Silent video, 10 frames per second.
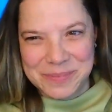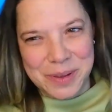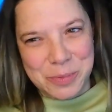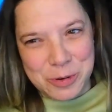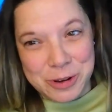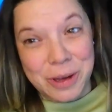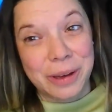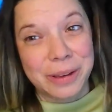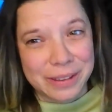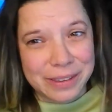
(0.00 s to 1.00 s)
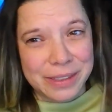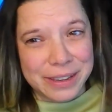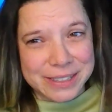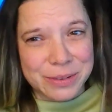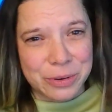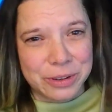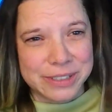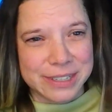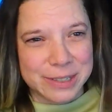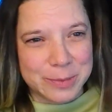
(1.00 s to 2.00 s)
My poor dog thinks the
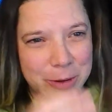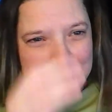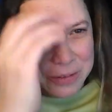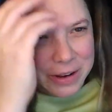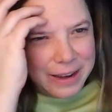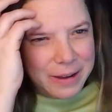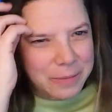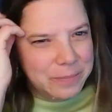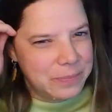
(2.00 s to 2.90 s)
world is exploding right now.